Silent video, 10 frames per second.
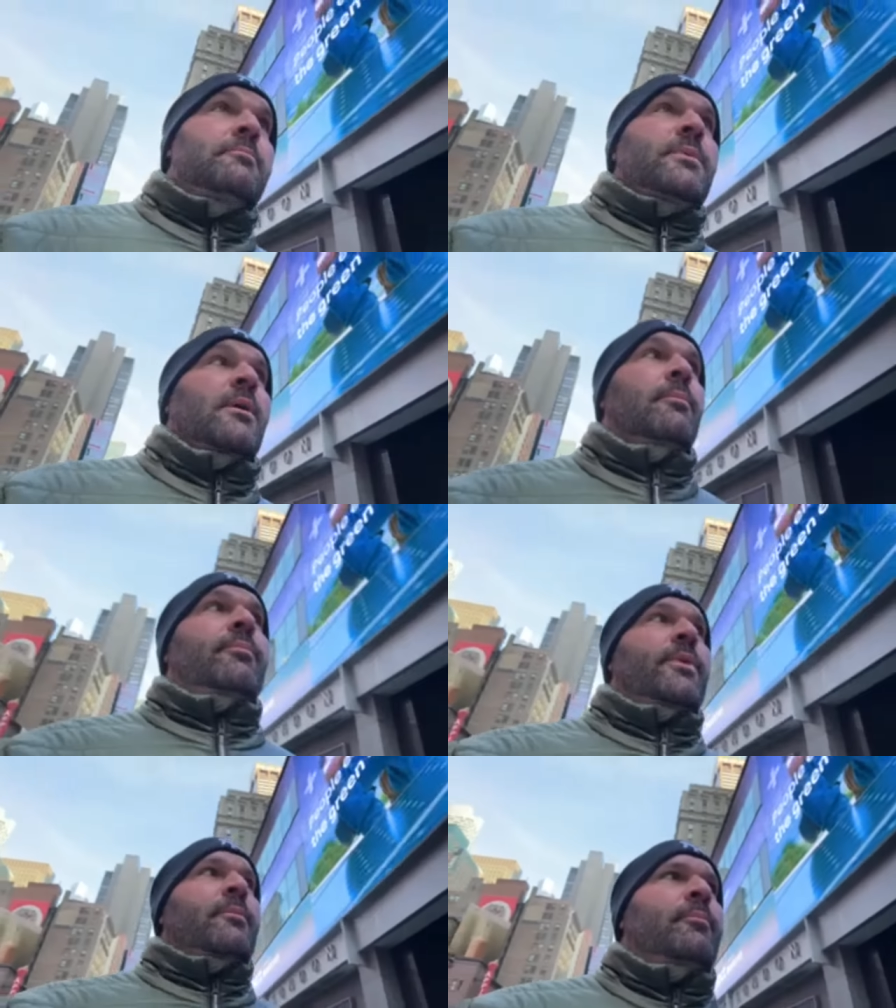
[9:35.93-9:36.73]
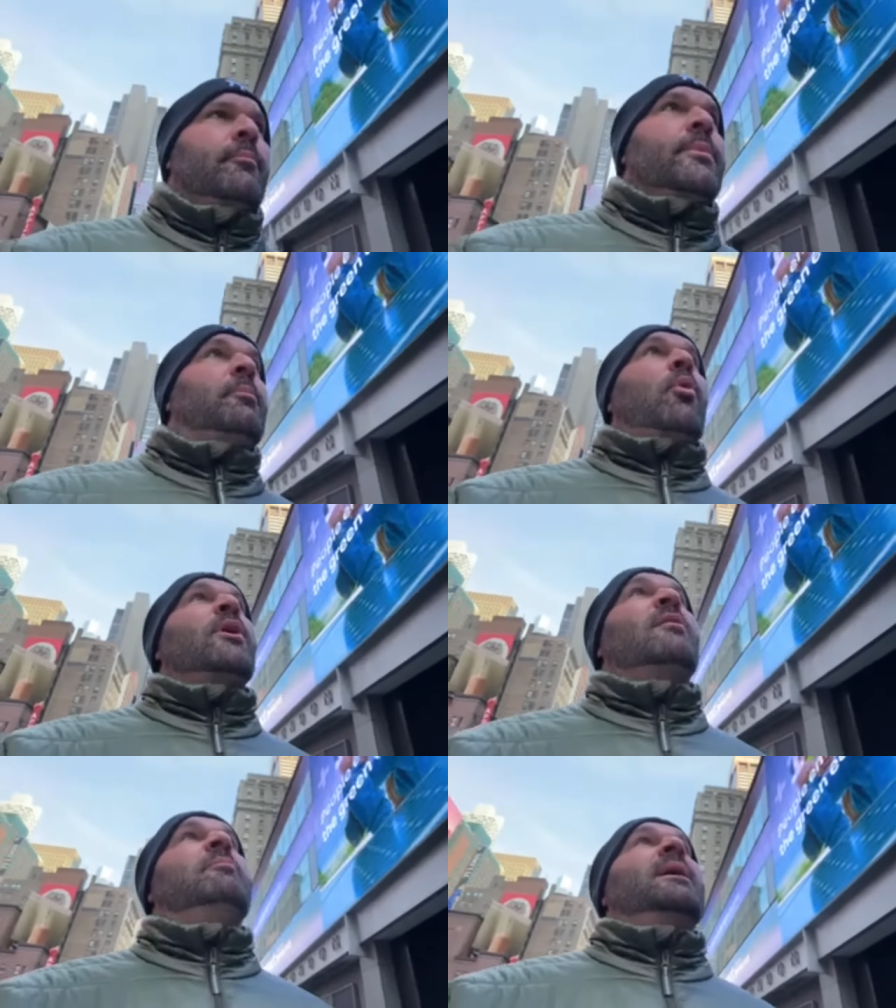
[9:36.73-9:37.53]
you know, the, the
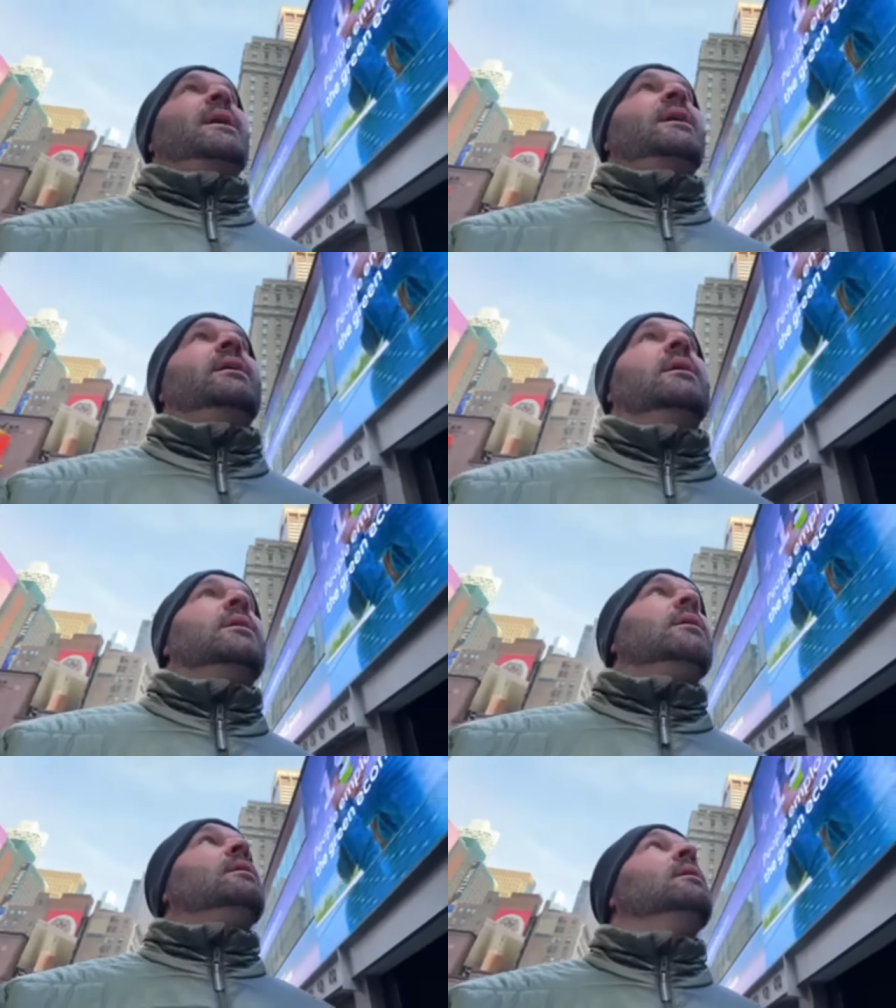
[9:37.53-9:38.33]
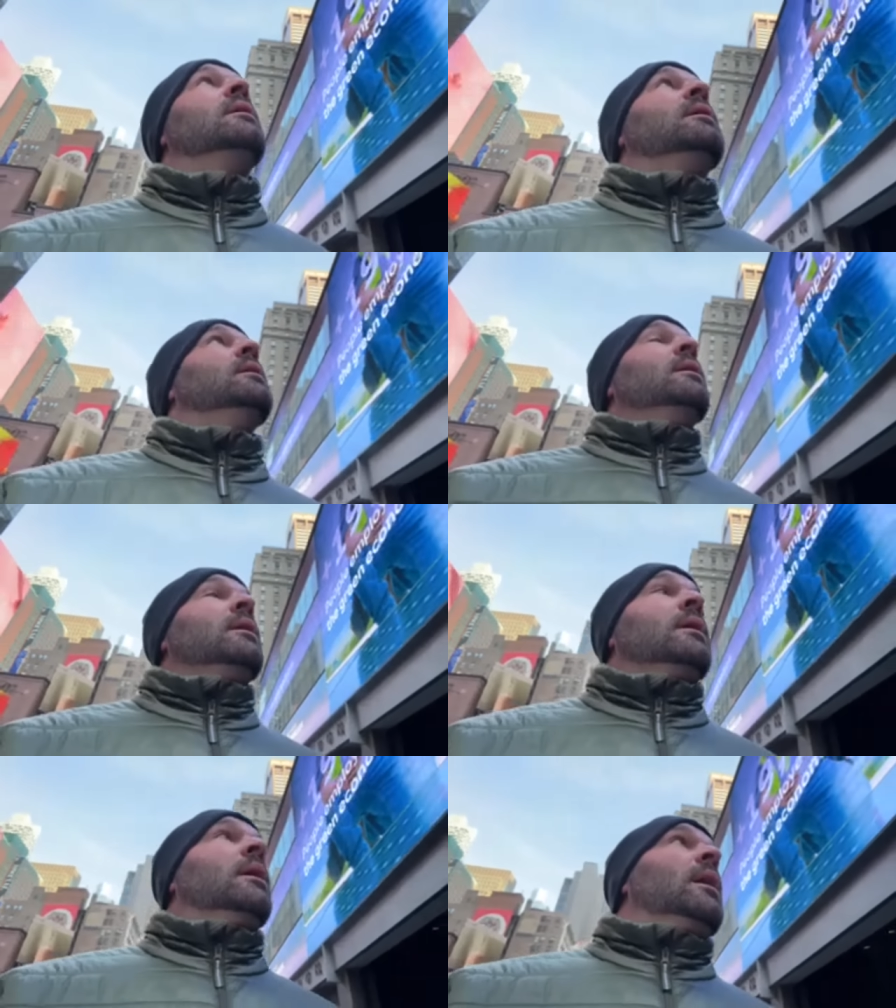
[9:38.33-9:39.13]
point I've made
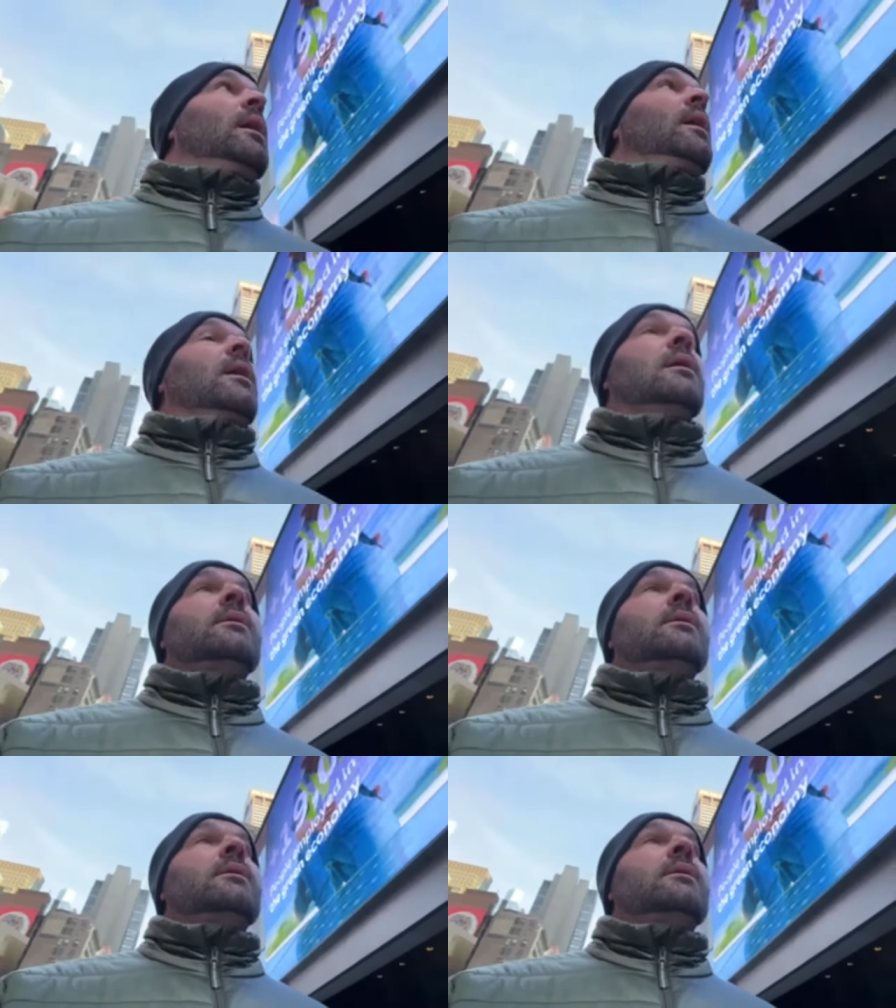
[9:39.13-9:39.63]
uh,